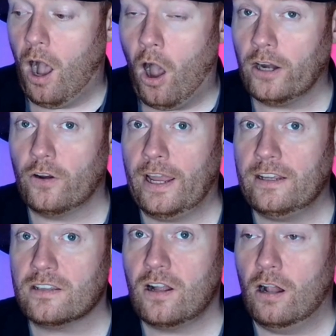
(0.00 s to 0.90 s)
I don't know how
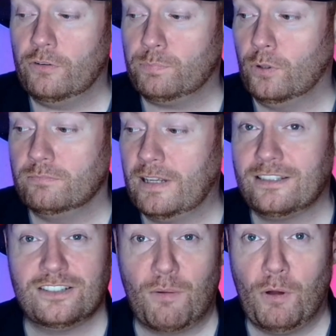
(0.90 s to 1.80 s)
you solve it, but
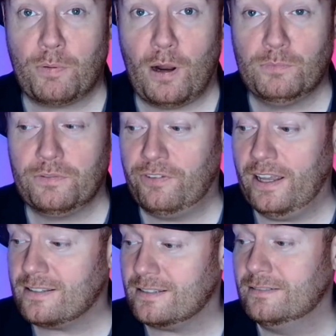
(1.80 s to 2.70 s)
it's not my problem to
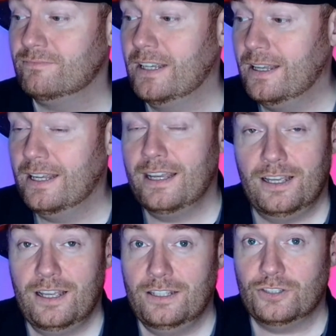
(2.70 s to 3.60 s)
fix. And
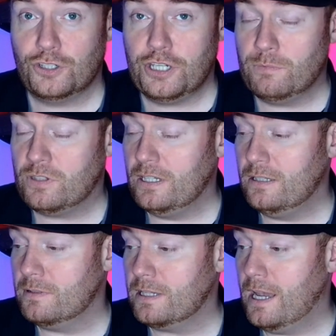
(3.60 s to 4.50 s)
Sir Jim
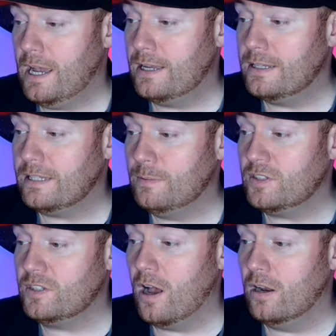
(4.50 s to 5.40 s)
seems
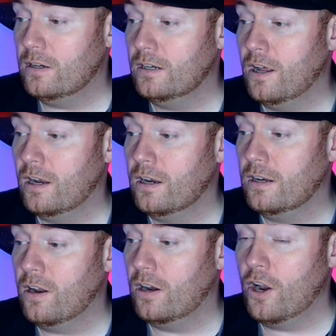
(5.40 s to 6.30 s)

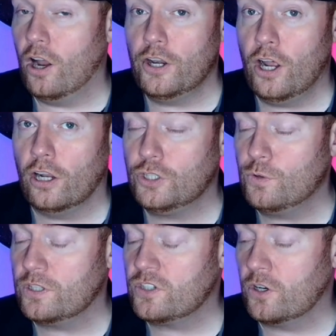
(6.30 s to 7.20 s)
not too
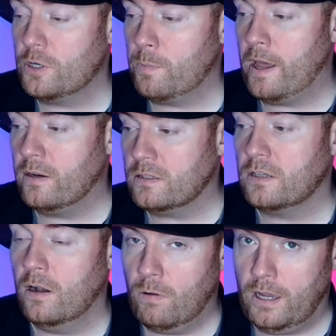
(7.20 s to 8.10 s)
concerned about it.
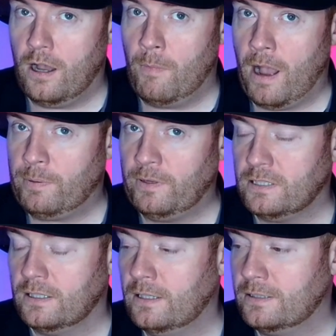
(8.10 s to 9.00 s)
So I'm happy
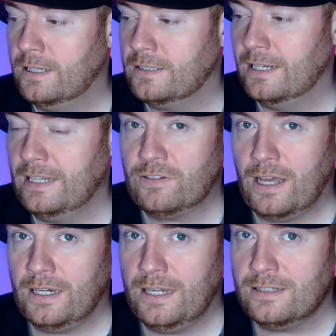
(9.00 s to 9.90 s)
to leave
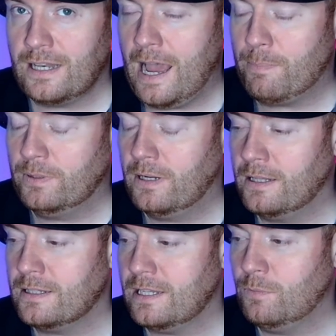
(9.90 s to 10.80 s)
that in his lap
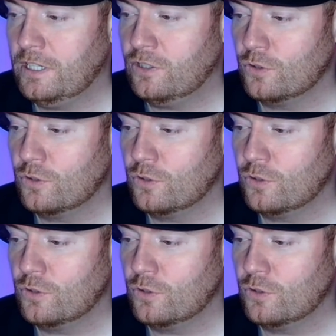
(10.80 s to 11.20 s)
and see what he does